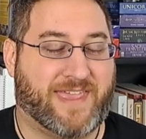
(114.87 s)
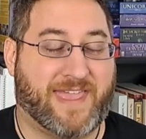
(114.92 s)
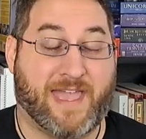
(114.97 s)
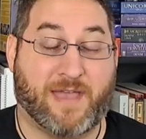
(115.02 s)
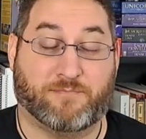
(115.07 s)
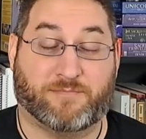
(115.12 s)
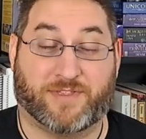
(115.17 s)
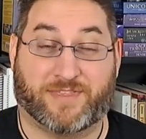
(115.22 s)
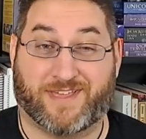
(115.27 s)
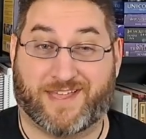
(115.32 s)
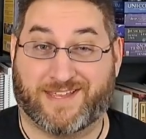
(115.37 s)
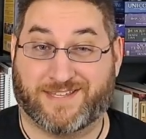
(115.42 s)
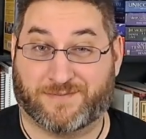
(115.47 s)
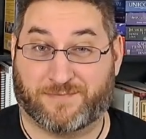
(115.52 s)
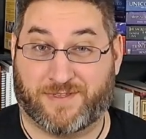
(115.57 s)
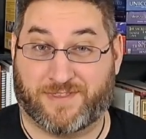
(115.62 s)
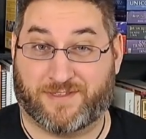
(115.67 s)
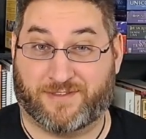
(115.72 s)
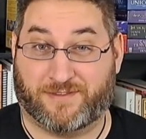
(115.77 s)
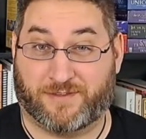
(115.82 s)
empathize
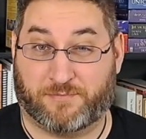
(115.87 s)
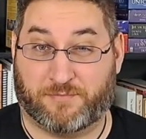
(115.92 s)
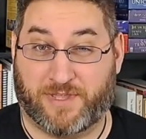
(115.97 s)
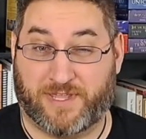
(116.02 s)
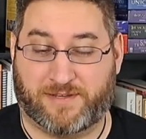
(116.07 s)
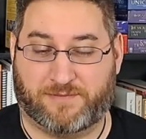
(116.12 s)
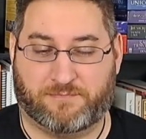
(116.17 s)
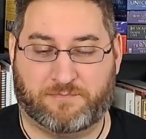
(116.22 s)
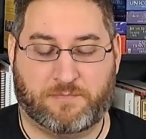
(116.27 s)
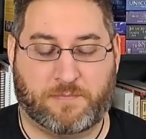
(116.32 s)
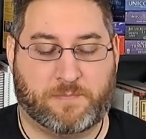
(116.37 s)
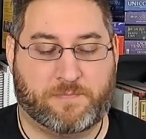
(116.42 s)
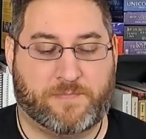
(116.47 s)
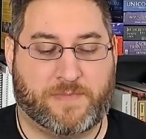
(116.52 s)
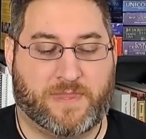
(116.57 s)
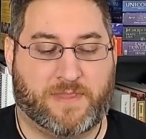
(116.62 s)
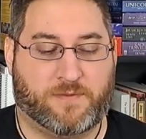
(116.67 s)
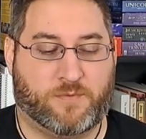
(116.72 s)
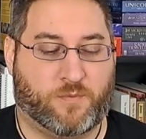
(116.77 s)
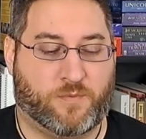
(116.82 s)
with a little bit.
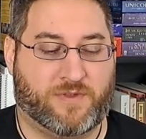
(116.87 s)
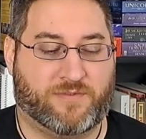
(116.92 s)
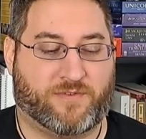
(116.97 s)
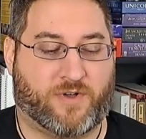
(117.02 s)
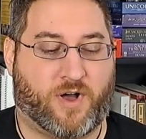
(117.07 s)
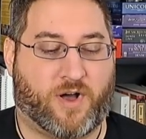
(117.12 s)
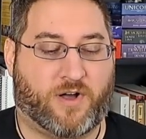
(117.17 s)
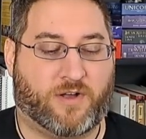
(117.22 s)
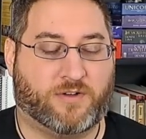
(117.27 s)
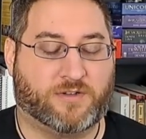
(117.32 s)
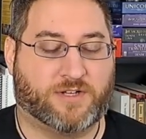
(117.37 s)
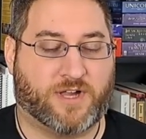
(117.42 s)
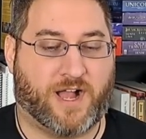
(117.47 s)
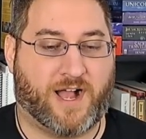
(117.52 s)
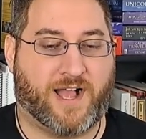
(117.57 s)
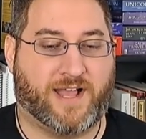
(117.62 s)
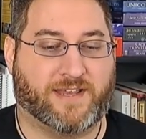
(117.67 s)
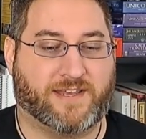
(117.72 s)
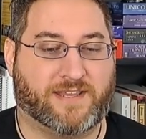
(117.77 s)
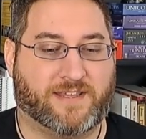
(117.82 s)
We've all
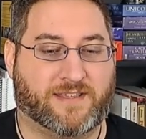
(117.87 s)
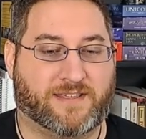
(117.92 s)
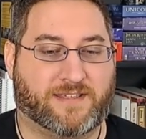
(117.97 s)
got